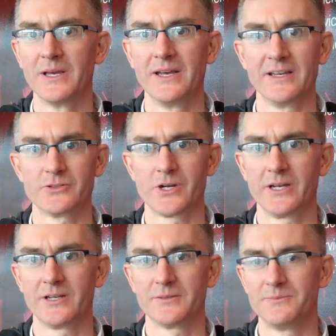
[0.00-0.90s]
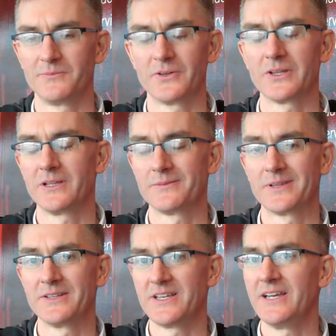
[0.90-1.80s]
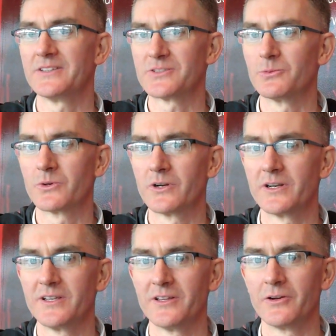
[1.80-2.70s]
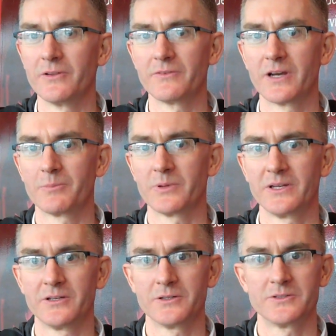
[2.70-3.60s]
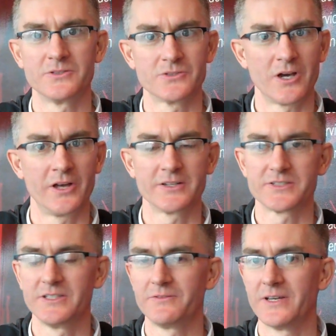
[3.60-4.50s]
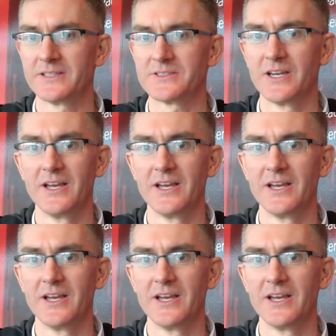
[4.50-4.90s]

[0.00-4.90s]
and try to really contains the word. You've got to play good, honest defense.